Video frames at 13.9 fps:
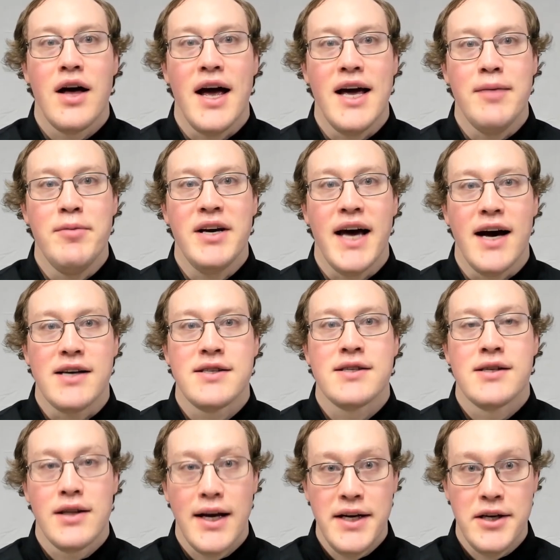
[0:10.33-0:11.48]
Amy casts
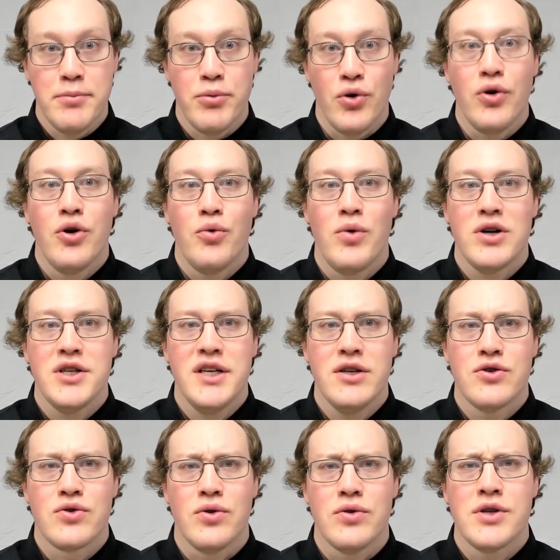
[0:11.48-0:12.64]
Lightning Bolt while she
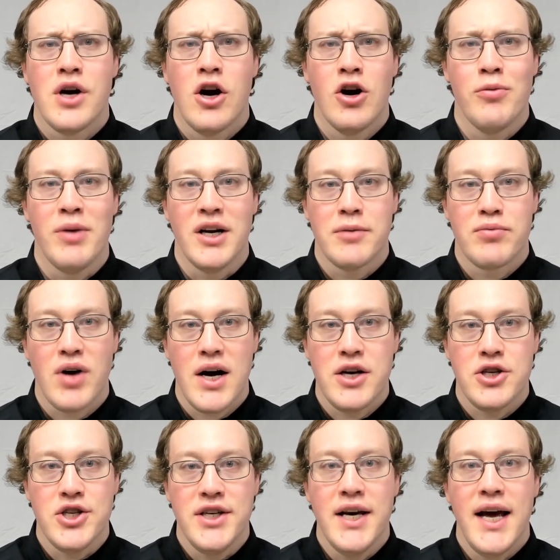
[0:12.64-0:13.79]
controls Harmonic
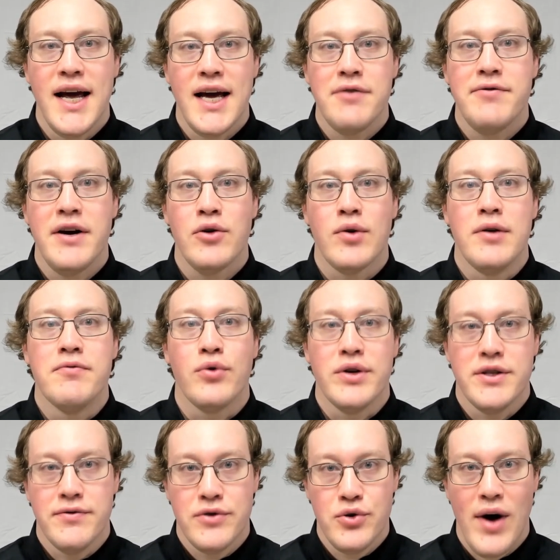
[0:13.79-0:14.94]
Prodigy and Veyran, Voice
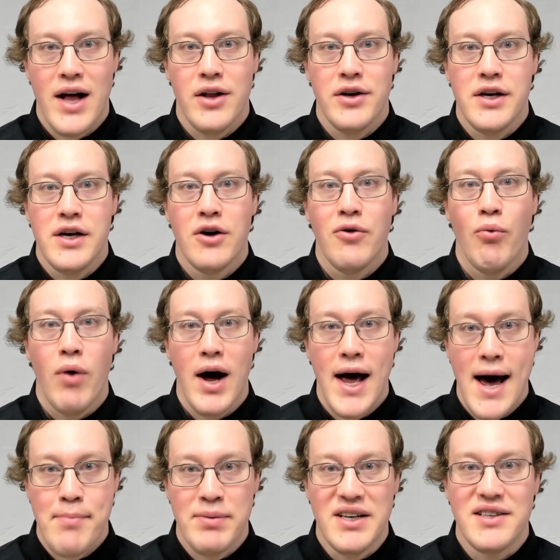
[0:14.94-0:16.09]
of Duality. What
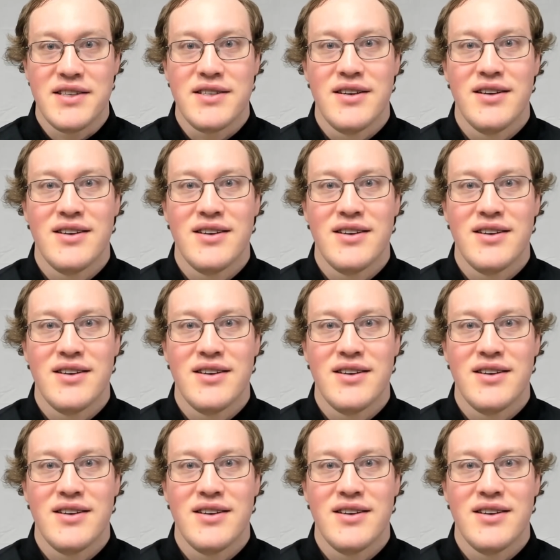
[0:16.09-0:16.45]
happens?